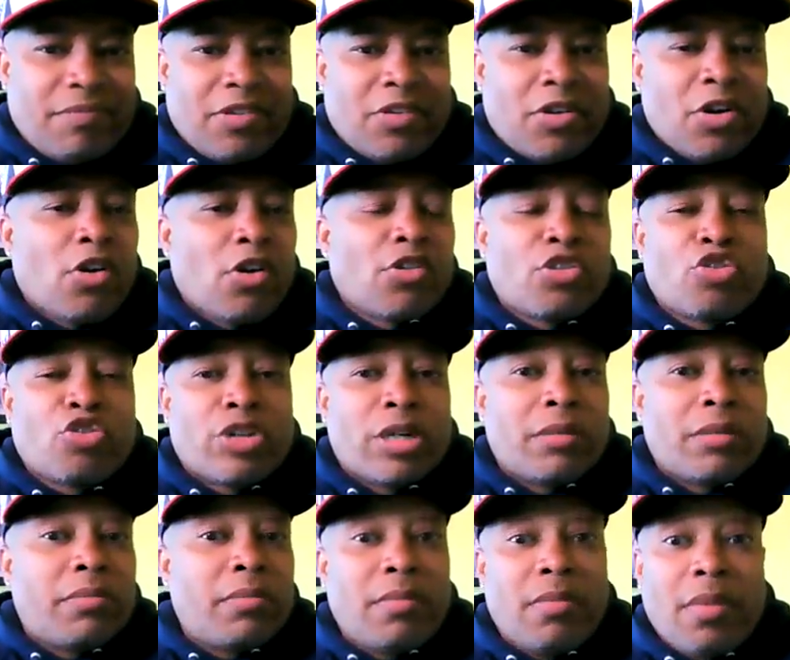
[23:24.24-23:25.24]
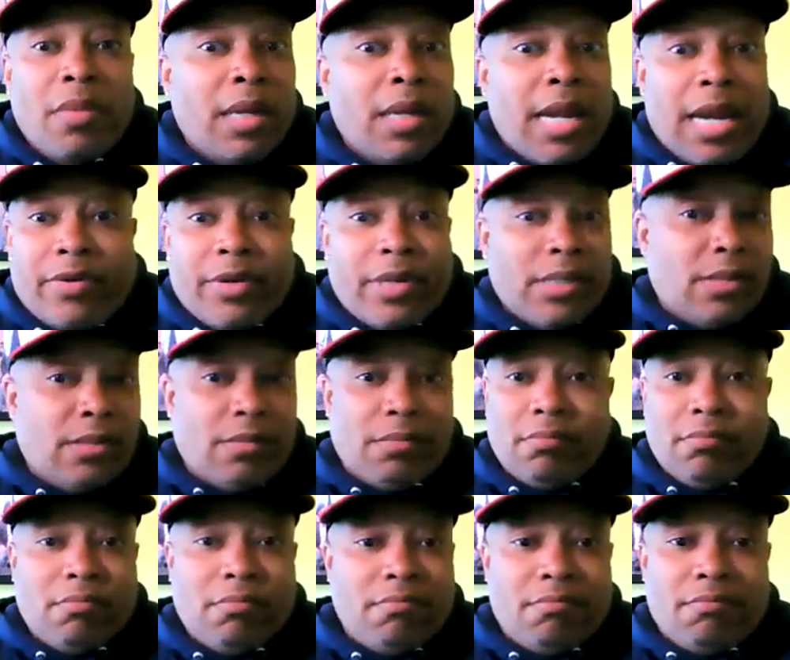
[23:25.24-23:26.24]
Girls Trip, hilarious.
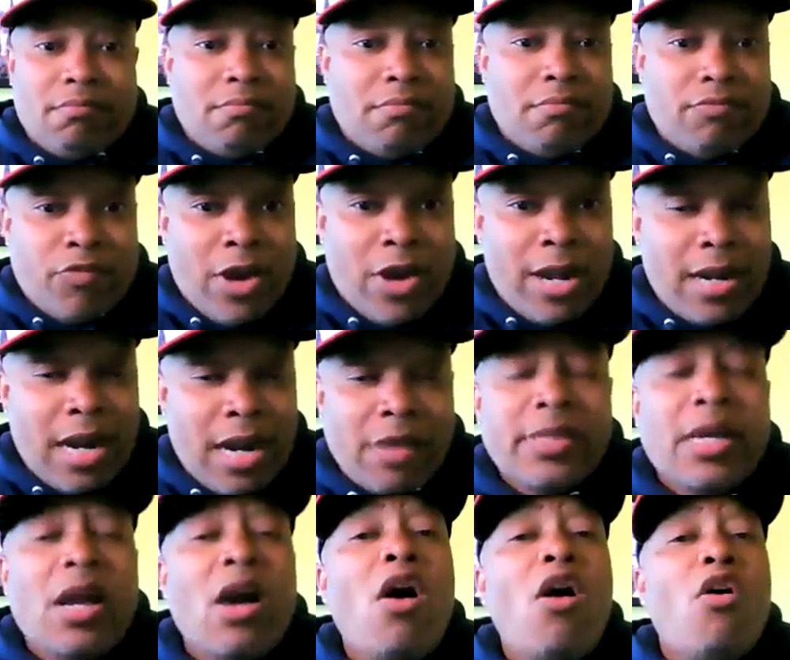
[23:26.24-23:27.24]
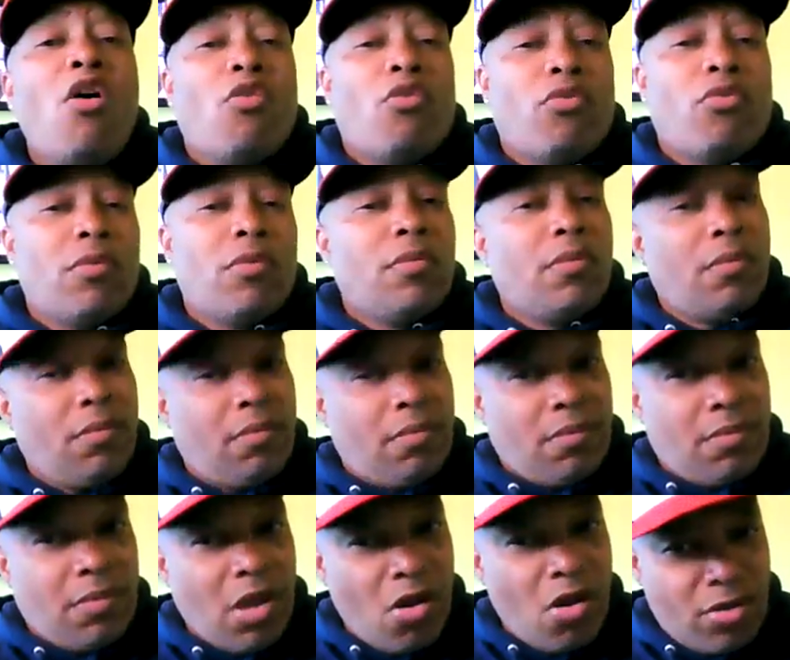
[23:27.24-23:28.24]
Right? I was like, oh,
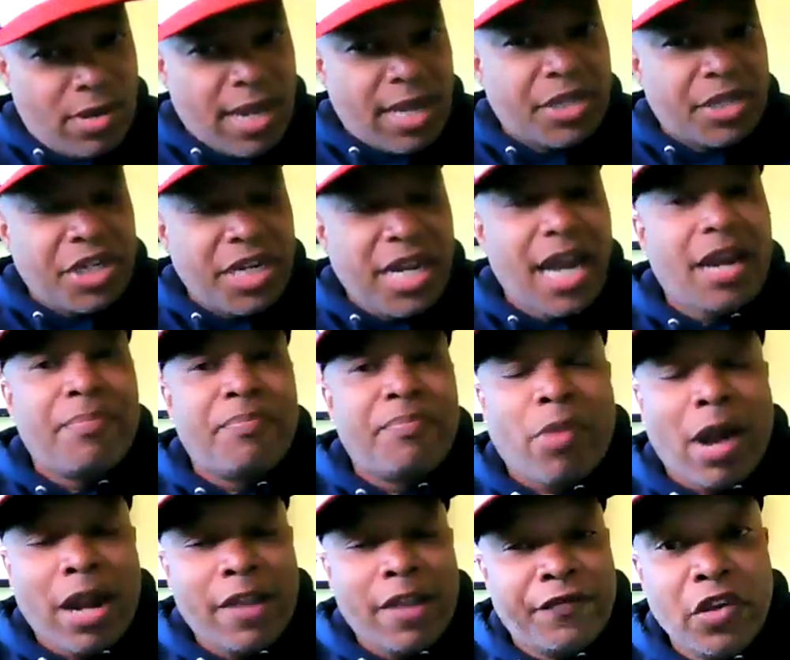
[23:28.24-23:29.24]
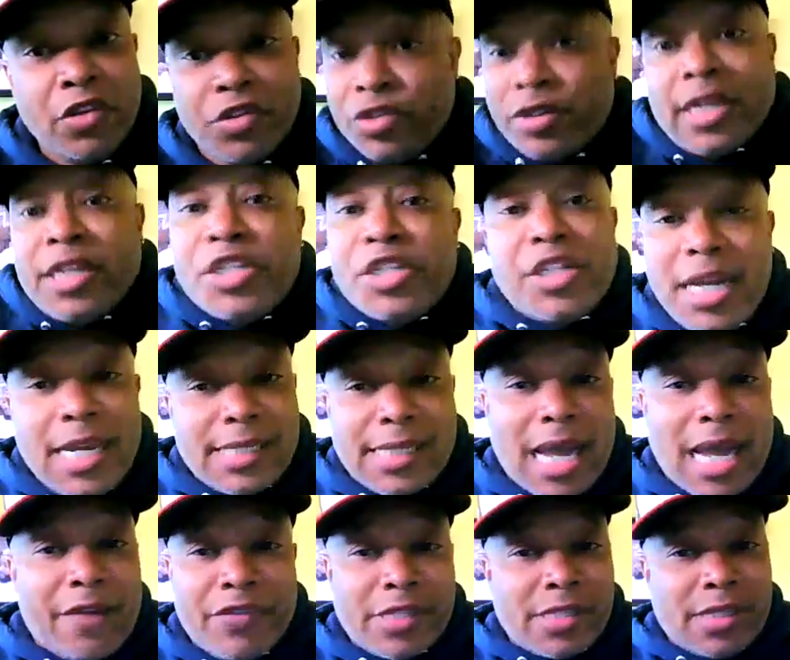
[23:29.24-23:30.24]
okay, she got a bright future. And she does,
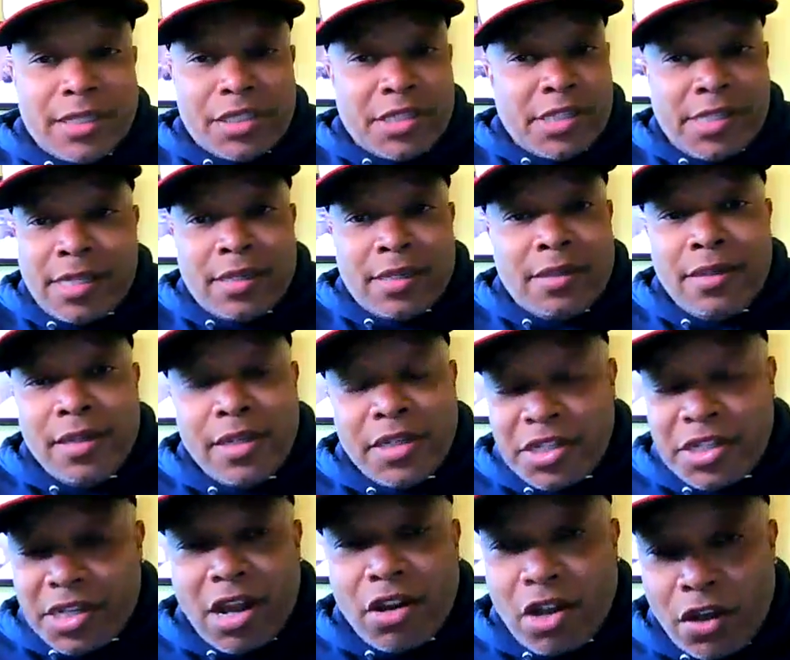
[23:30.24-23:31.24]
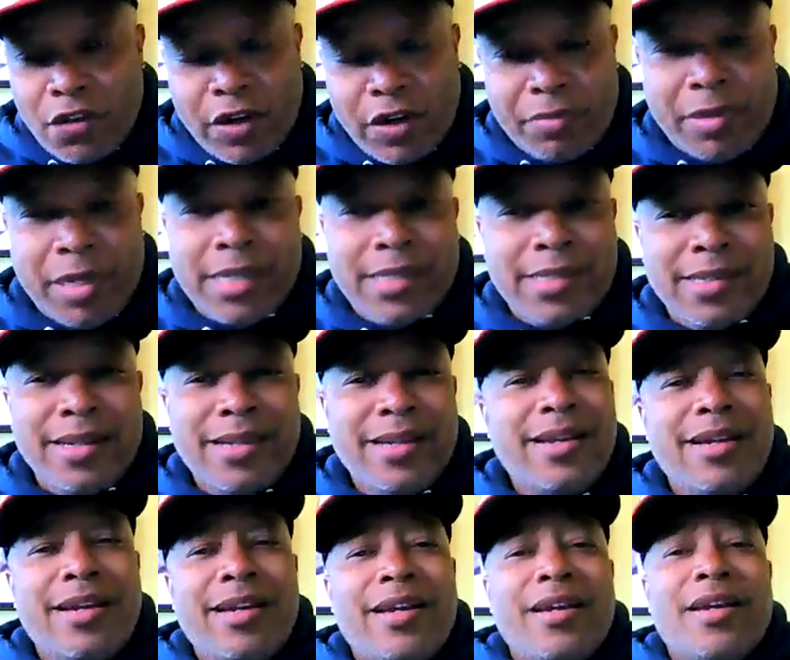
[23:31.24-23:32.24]
obviously. She's all over the place.
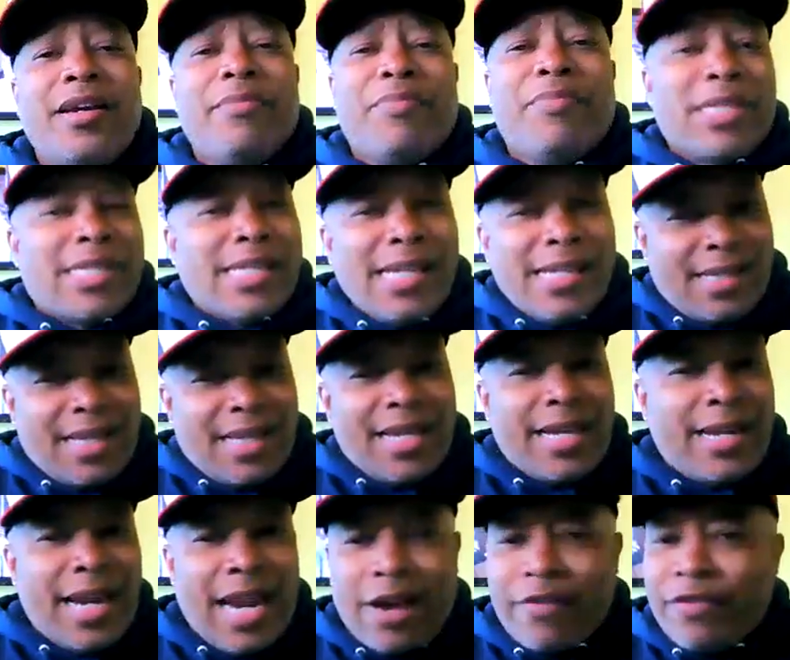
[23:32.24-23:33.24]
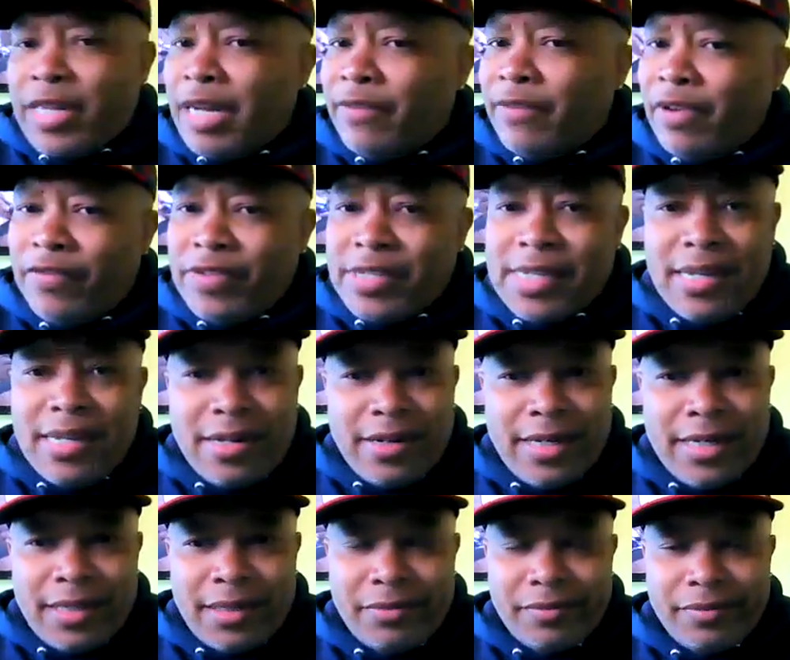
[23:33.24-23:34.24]
But since then, everything I've ever seen her
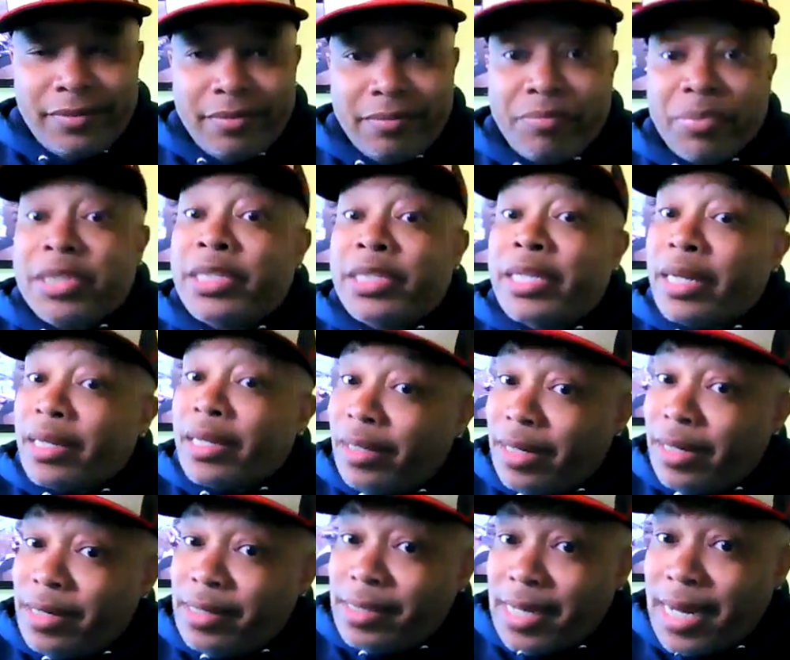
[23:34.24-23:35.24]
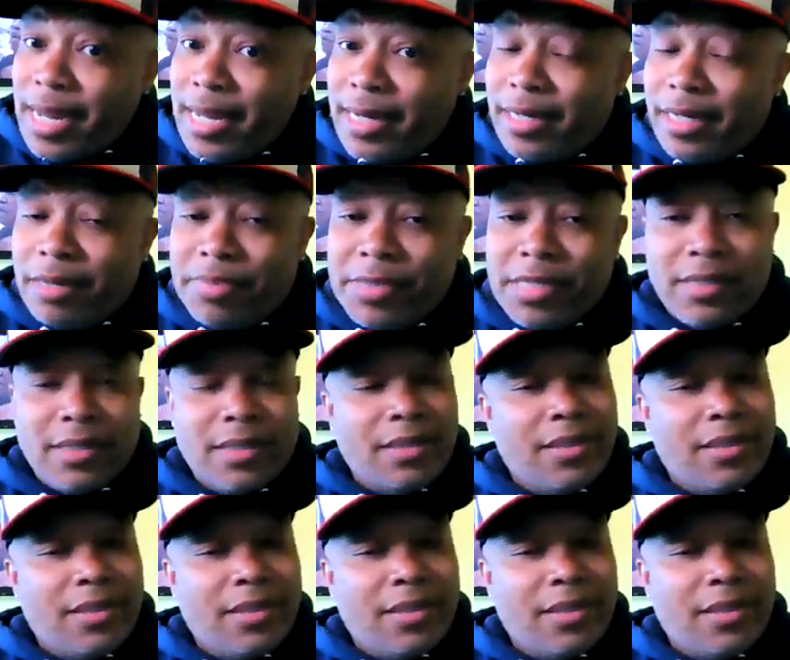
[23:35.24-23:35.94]
in, particularly her stand-ups,